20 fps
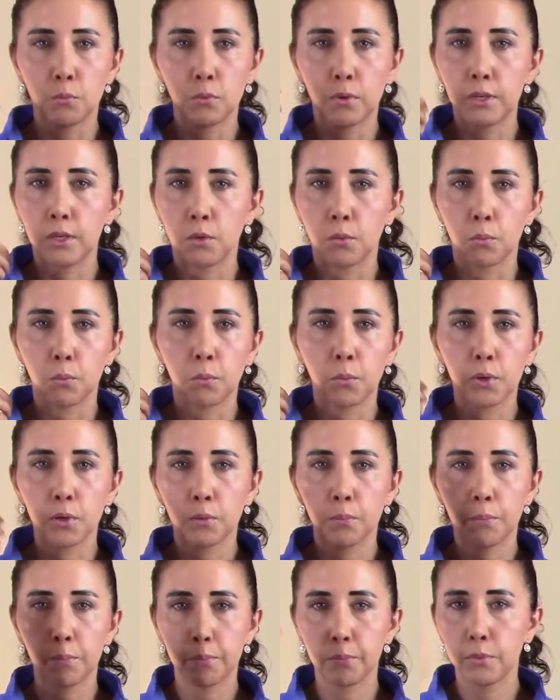
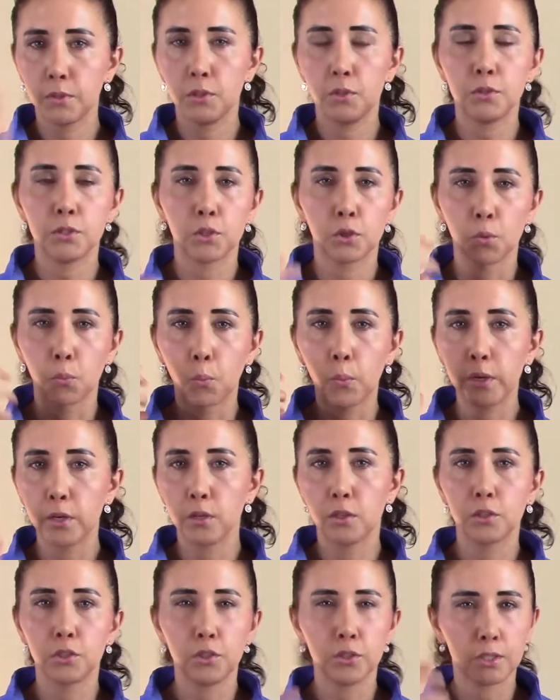using your
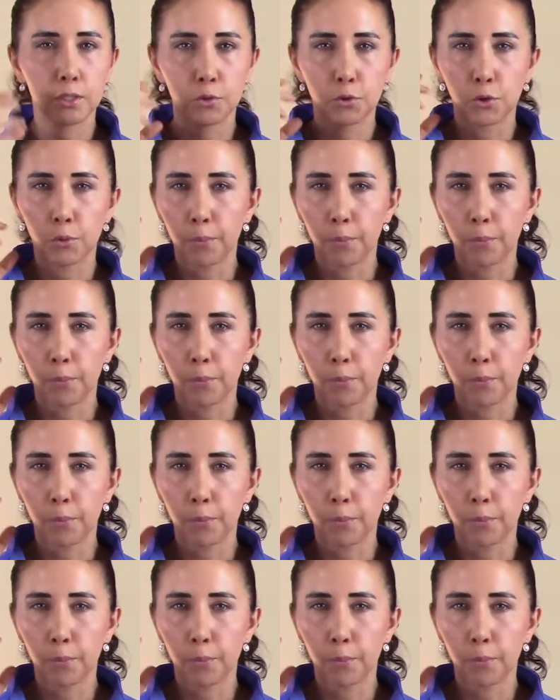will and using